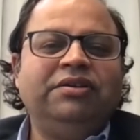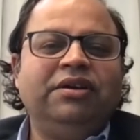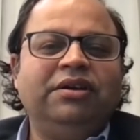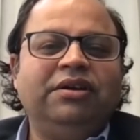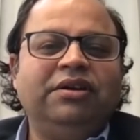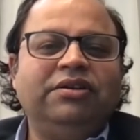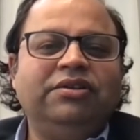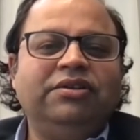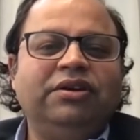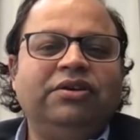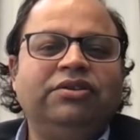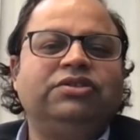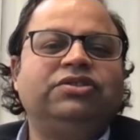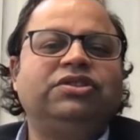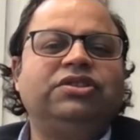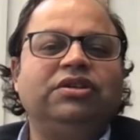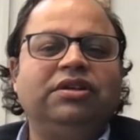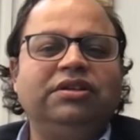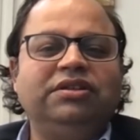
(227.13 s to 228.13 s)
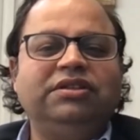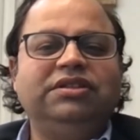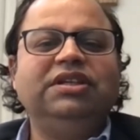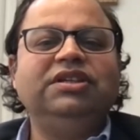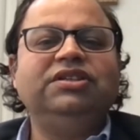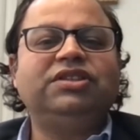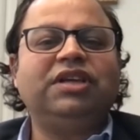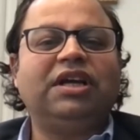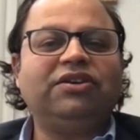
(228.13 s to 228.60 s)
a, a, a
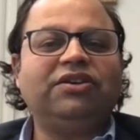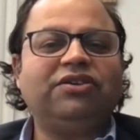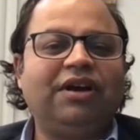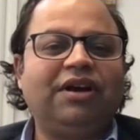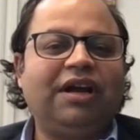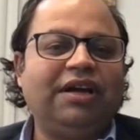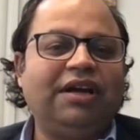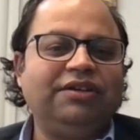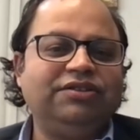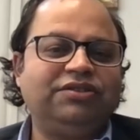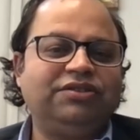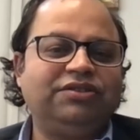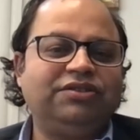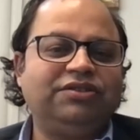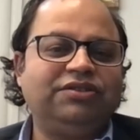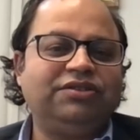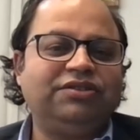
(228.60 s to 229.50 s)
decentralized